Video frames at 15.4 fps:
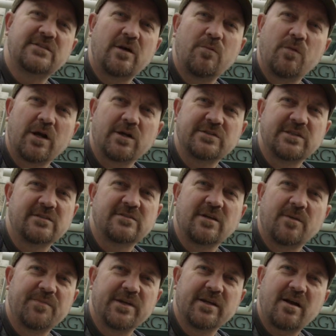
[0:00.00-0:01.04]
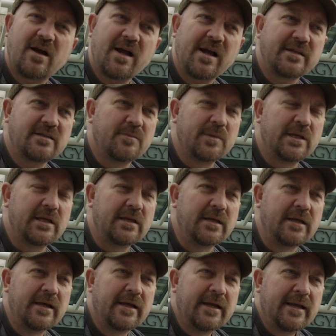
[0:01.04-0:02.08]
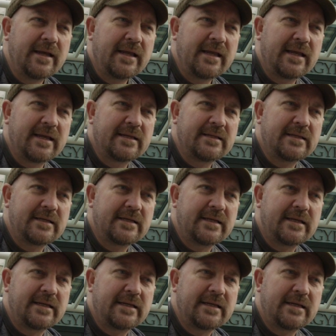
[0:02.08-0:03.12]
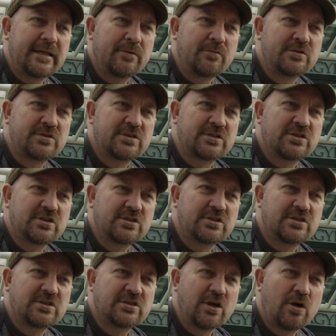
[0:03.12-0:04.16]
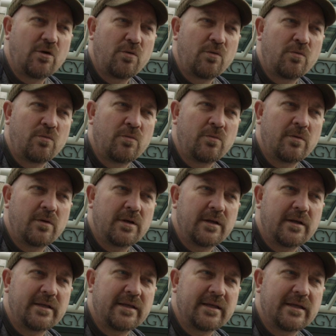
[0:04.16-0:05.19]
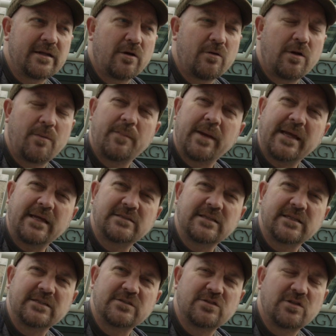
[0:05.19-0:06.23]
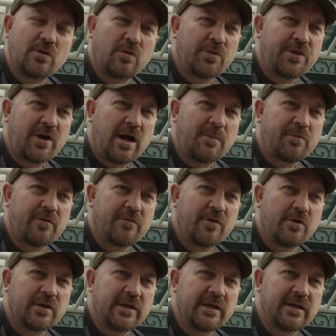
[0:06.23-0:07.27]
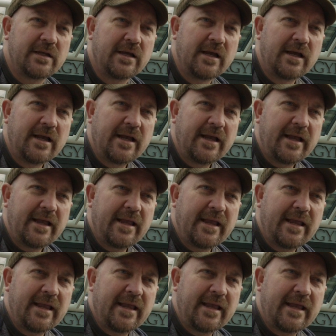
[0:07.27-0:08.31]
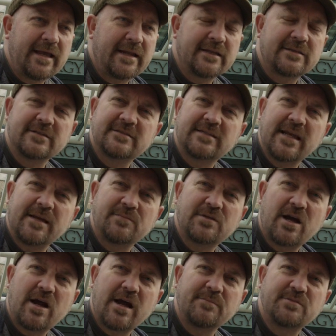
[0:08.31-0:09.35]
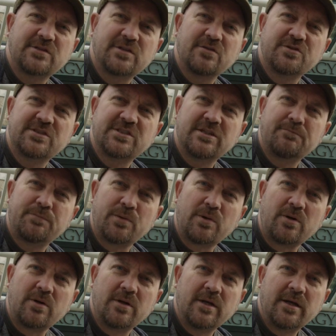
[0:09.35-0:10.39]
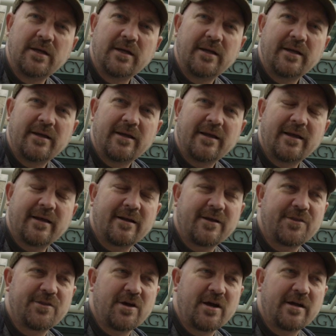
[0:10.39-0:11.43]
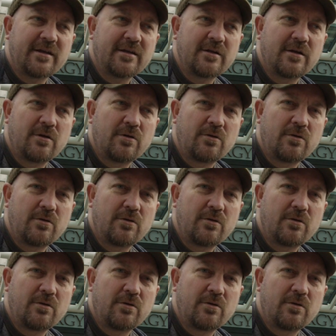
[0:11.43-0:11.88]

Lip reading: somewhere said something kind to me. And it was just so, amazing and so thought-provoking and at the same time so simple. And I thought,